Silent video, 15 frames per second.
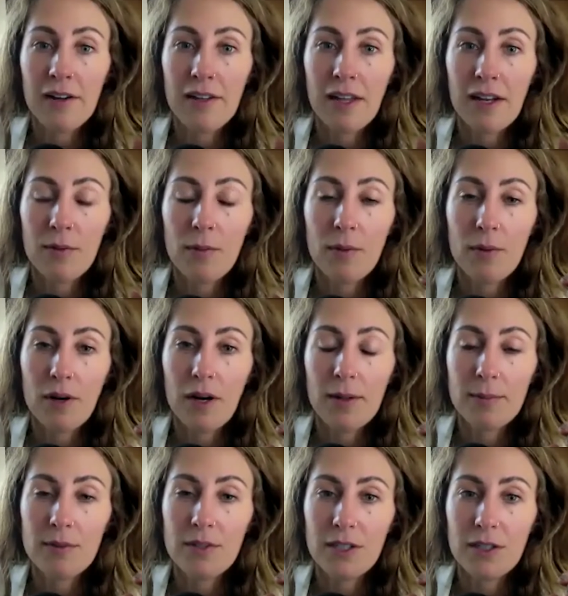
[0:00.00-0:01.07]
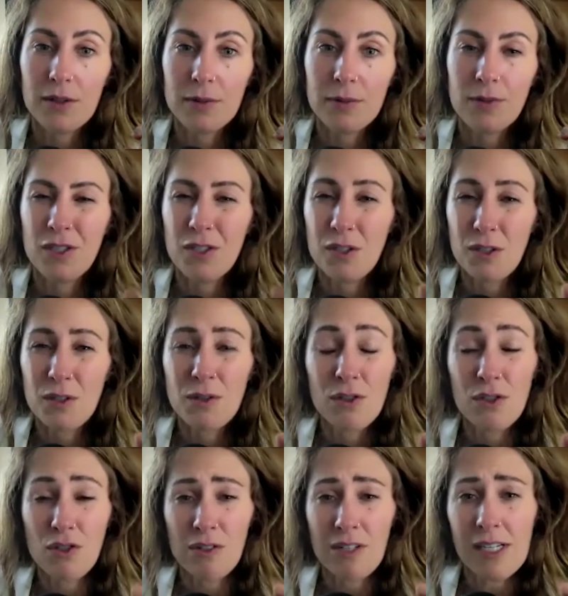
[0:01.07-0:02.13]
that it won't come to you. Do you use
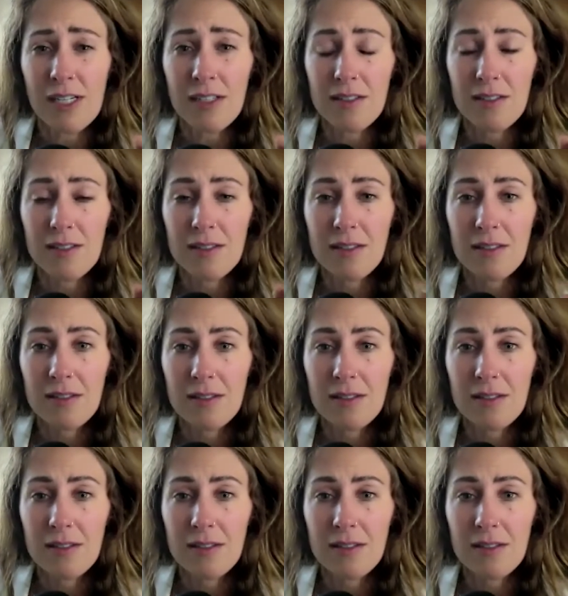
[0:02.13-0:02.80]
treats?